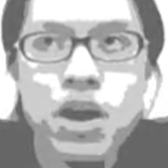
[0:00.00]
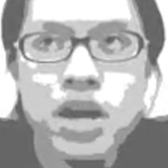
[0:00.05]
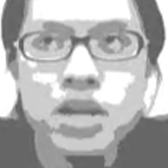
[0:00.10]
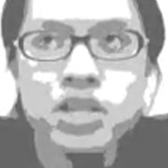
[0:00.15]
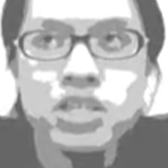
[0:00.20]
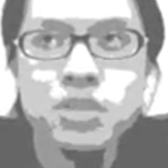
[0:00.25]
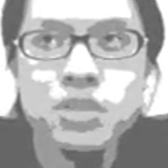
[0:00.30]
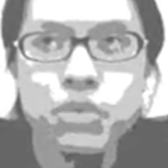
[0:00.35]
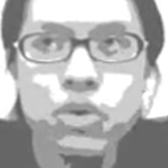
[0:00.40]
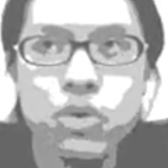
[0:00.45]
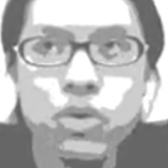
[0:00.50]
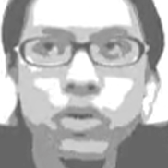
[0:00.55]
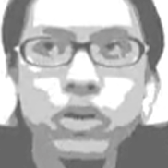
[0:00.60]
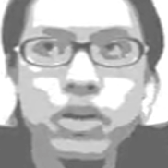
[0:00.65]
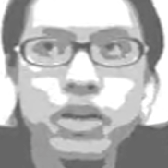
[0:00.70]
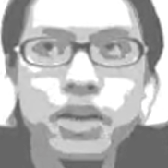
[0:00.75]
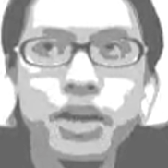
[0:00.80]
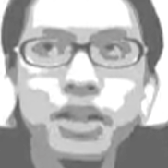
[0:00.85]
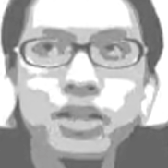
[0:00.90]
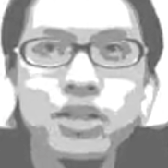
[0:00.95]

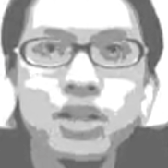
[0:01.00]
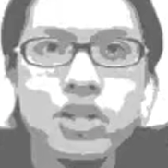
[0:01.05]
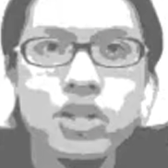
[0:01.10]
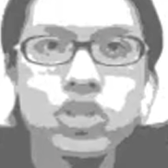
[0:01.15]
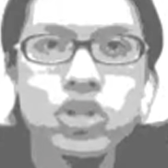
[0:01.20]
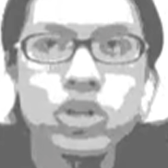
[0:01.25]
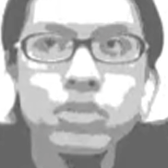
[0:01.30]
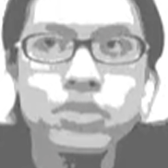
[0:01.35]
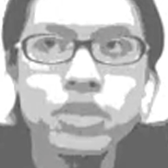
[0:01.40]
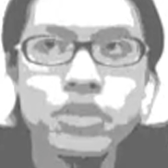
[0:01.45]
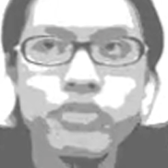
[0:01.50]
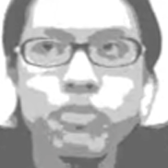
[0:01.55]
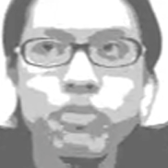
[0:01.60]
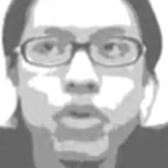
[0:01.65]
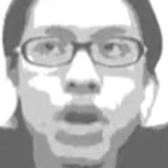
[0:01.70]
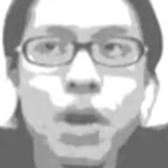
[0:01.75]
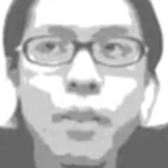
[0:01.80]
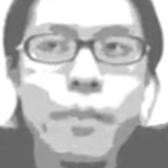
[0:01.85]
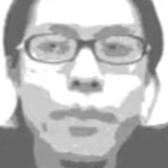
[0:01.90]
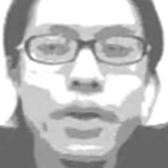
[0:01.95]
impossible in
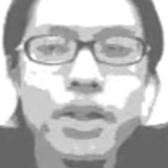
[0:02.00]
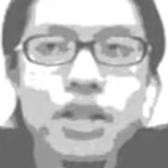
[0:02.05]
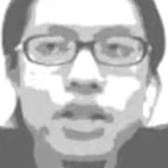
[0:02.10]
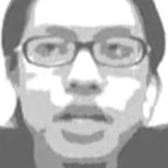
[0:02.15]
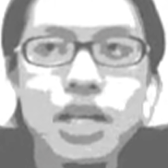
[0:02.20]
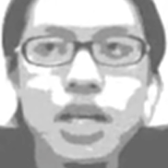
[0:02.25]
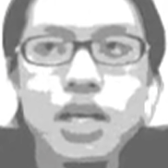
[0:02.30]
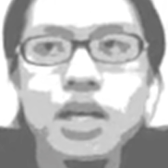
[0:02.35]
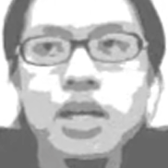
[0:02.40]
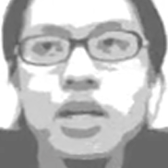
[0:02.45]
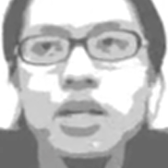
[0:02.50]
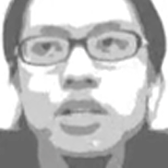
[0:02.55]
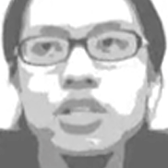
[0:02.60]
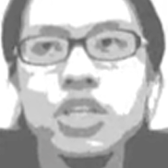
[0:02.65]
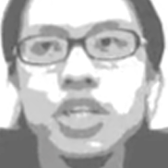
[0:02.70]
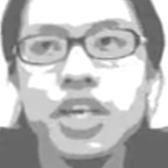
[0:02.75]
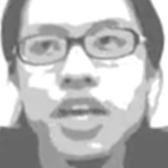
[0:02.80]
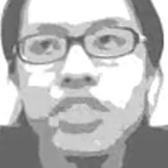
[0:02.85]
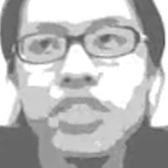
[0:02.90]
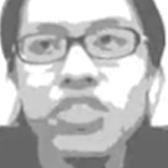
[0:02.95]
terms of
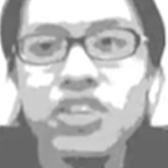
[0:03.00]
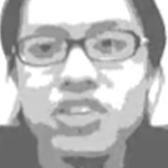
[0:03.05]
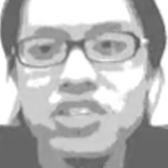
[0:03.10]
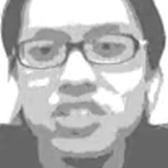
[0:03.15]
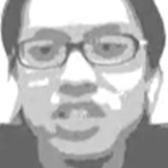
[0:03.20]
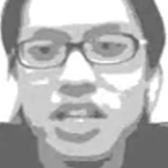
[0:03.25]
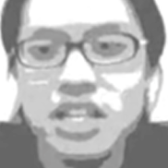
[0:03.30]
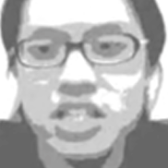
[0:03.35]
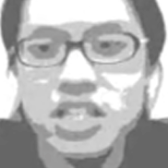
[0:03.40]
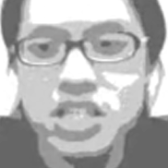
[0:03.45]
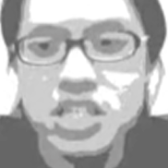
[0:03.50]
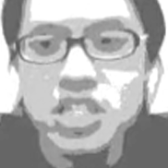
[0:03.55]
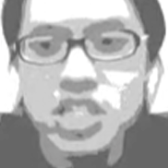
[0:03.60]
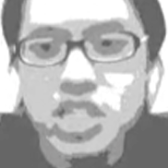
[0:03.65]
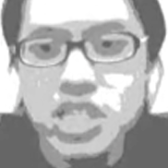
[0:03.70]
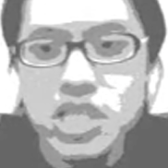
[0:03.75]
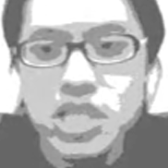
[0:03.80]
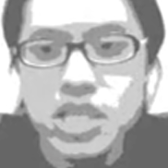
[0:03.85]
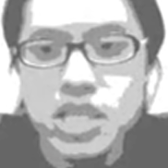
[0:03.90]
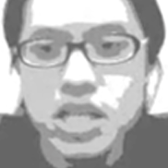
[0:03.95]
probability to get this
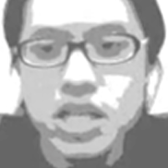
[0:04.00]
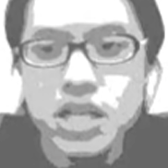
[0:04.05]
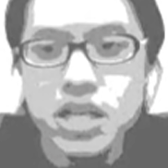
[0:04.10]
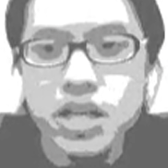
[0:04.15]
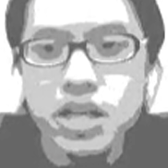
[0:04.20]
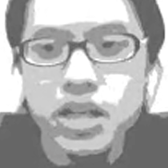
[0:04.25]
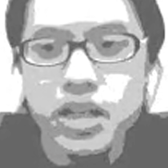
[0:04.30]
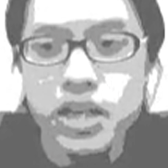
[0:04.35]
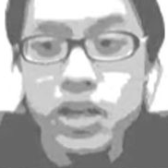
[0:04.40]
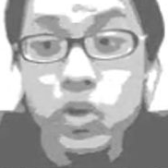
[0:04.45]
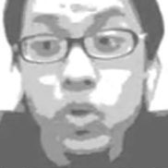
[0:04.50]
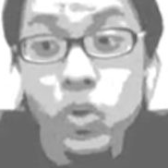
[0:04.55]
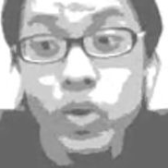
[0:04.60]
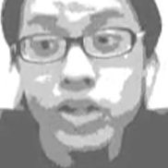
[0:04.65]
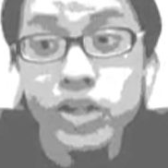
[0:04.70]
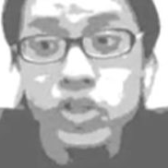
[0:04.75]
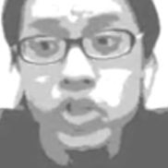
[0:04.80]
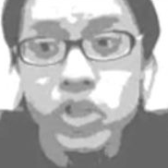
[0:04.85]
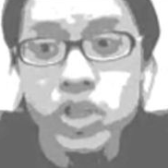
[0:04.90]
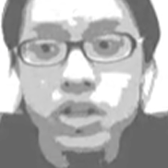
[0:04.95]
sentence
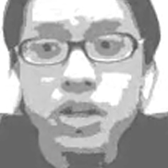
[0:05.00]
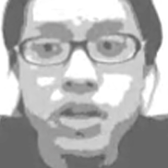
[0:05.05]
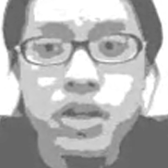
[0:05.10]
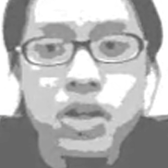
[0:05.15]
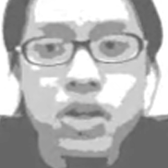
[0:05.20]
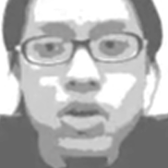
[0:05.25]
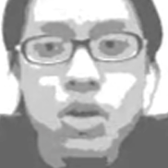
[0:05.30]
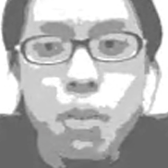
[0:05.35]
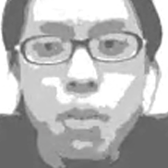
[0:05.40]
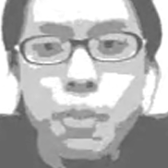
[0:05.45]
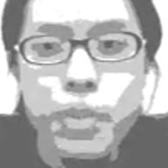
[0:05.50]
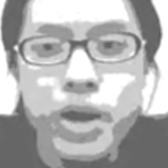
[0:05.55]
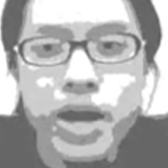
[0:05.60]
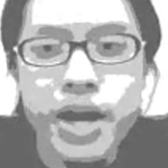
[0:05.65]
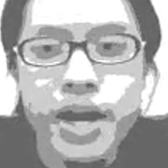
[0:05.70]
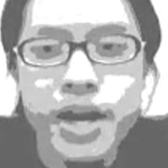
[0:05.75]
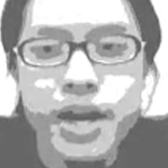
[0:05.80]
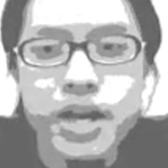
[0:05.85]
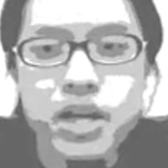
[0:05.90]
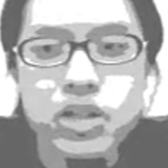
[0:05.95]
in question,
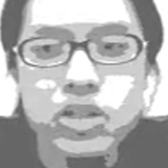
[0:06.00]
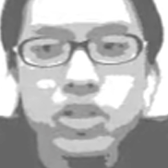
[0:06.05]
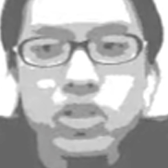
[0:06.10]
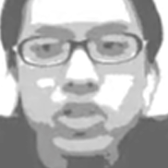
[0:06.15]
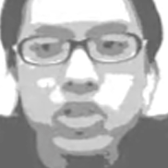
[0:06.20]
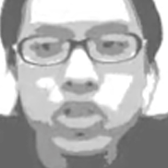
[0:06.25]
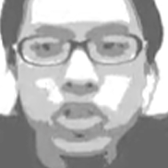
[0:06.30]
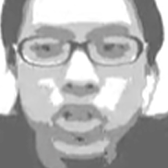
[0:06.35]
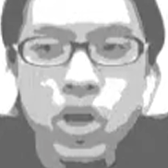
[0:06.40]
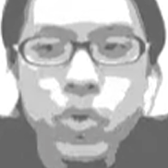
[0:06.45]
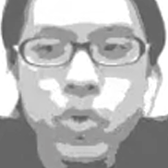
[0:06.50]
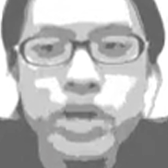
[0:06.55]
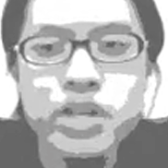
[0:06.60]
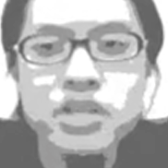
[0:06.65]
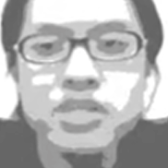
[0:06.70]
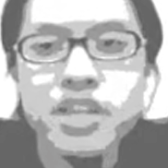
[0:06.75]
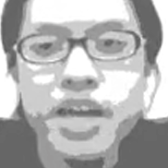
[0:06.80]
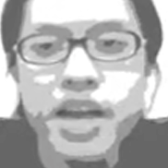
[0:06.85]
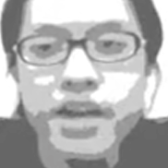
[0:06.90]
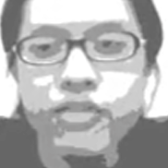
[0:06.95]
but
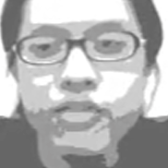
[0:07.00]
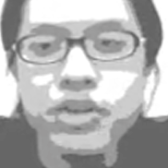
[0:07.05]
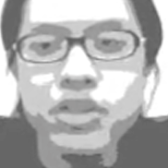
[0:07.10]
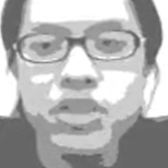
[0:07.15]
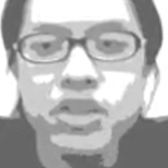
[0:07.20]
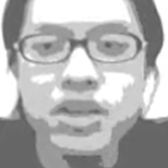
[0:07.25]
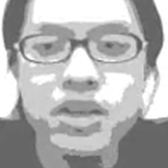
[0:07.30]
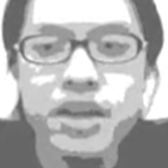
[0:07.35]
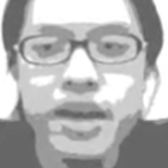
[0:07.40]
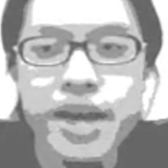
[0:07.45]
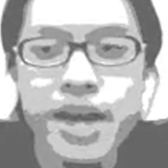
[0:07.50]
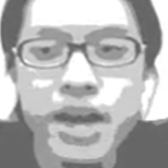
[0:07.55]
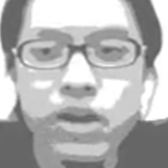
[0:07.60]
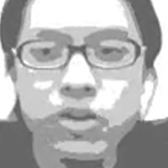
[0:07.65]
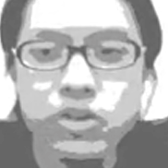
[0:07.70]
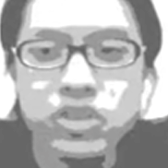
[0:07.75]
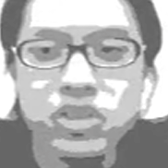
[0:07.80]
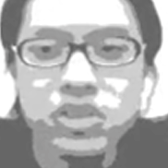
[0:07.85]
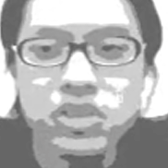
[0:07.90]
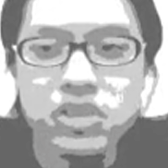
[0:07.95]
so is
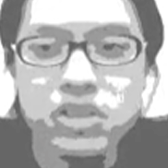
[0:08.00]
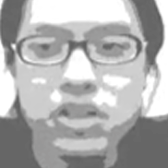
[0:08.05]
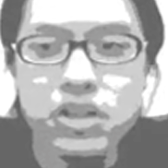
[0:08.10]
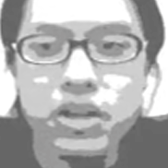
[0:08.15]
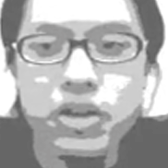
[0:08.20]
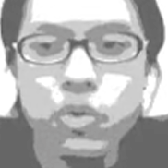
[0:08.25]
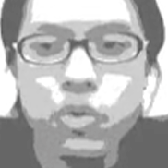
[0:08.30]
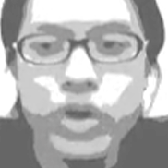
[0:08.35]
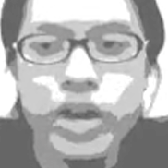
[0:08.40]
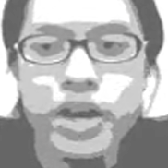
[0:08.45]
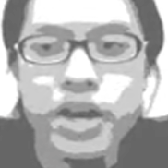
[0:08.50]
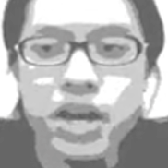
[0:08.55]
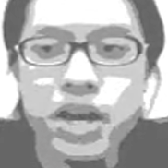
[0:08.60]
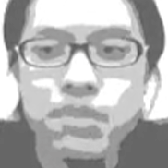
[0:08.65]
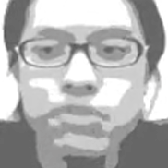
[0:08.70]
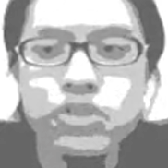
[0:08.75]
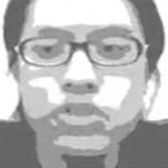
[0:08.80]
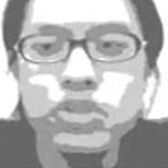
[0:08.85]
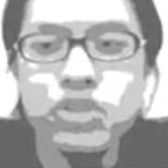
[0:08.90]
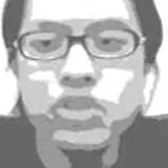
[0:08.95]
everything else
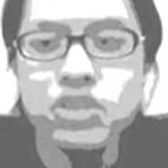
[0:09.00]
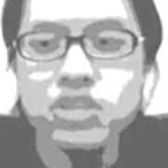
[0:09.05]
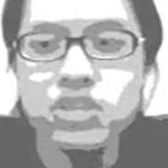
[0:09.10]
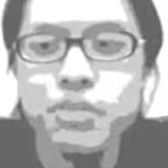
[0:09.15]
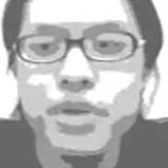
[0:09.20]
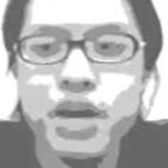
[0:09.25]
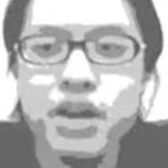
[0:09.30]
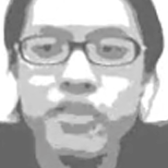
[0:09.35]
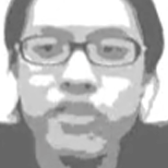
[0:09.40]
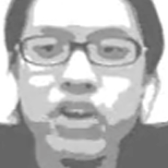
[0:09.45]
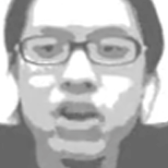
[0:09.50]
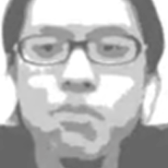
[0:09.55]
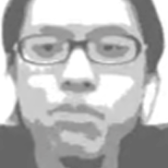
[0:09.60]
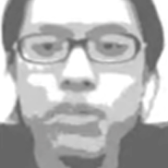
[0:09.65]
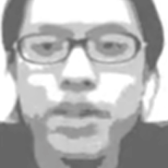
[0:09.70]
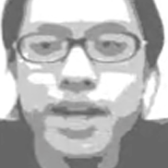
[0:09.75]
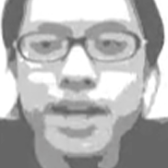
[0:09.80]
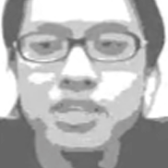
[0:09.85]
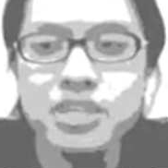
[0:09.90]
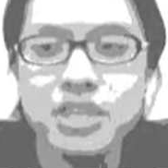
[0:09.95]
when it comes to this
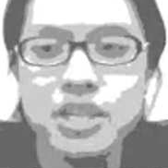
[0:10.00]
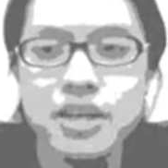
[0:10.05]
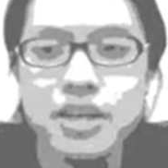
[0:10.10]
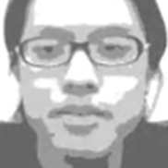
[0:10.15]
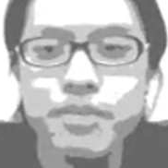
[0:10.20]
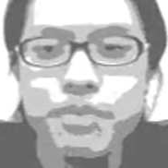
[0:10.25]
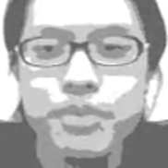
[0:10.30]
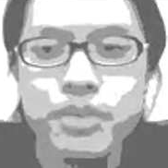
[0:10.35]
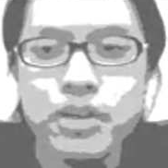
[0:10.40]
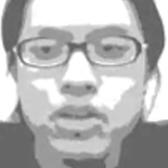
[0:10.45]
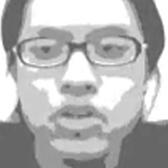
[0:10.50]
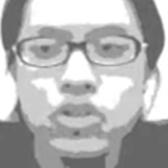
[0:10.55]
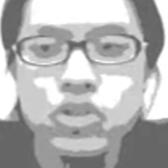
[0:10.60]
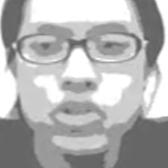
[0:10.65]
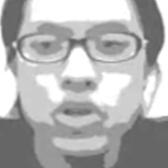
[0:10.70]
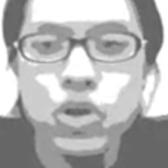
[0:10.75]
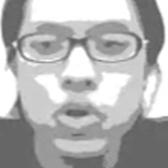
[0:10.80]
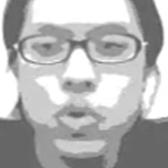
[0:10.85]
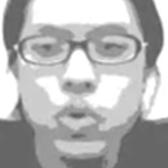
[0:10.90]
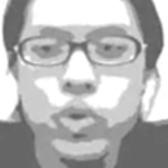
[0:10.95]
amount of complexity.
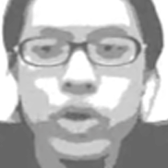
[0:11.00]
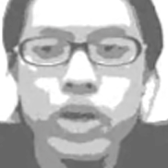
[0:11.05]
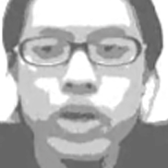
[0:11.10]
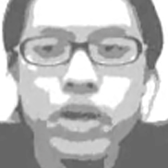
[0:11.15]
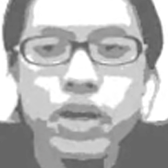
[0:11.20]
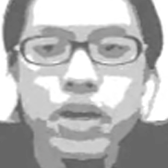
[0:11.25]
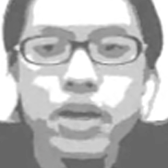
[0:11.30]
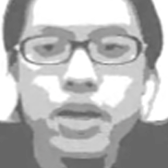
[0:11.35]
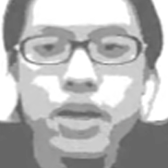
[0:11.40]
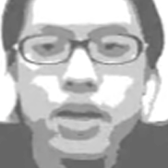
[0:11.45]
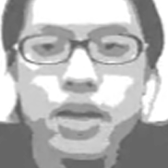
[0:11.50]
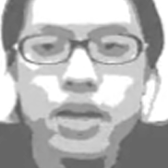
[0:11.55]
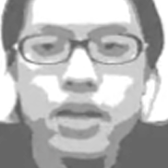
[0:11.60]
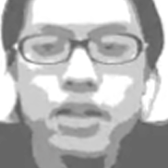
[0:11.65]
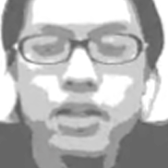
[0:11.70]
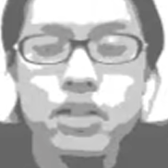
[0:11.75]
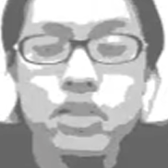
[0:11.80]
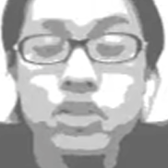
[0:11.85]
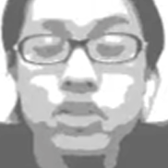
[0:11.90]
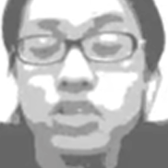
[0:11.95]
So
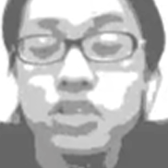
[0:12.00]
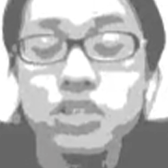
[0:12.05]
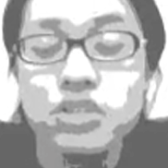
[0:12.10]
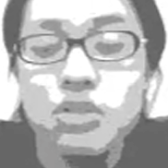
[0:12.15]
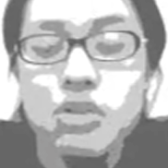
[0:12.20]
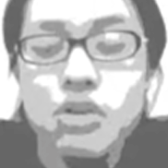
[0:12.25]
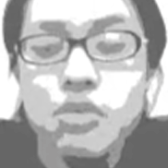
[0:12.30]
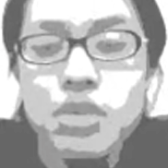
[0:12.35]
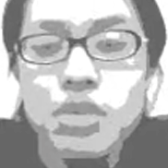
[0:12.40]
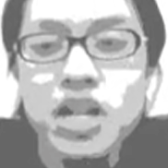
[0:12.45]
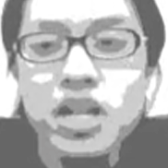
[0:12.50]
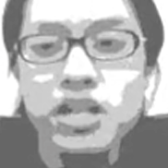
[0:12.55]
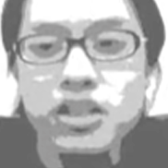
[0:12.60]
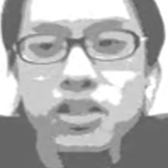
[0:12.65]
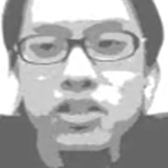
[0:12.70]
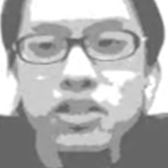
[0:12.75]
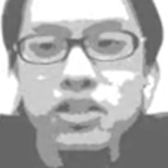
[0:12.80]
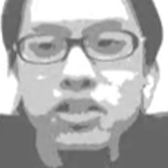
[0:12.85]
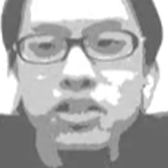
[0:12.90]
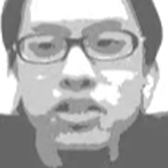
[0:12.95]
this is
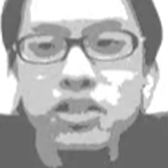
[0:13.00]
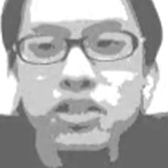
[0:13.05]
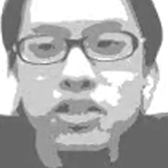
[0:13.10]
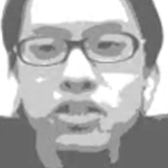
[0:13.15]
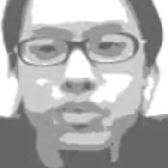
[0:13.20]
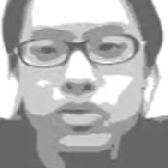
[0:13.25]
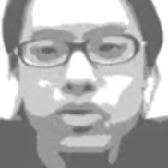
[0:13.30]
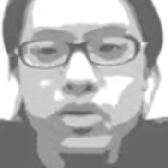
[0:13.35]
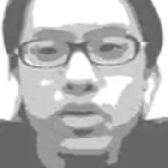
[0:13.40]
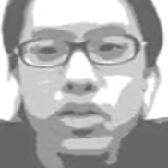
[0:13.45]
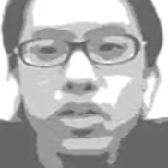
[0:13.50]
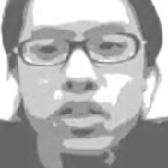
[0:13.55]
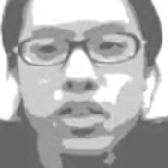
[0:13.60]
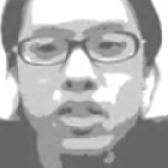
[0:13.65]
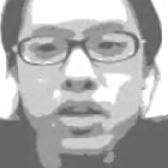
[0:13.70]
meaningless.